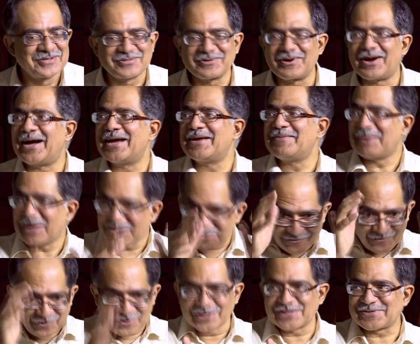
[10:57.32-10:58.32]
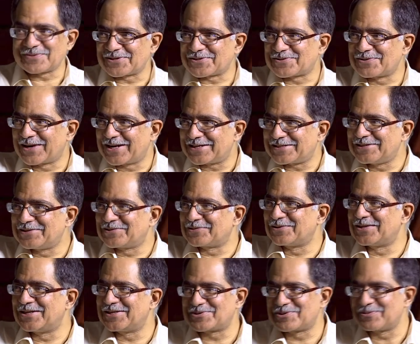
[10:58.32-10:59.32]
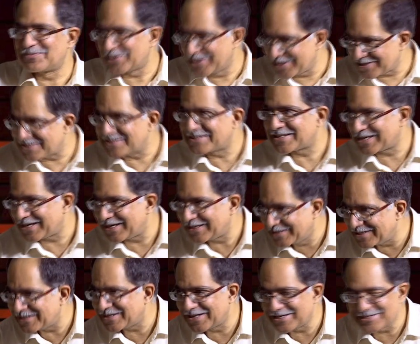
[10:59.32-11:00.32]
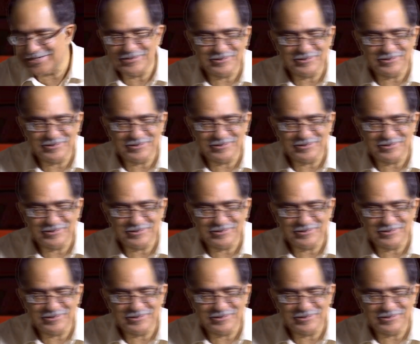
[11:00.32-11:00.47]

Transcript: So I my focus was to get into these two places, and I did get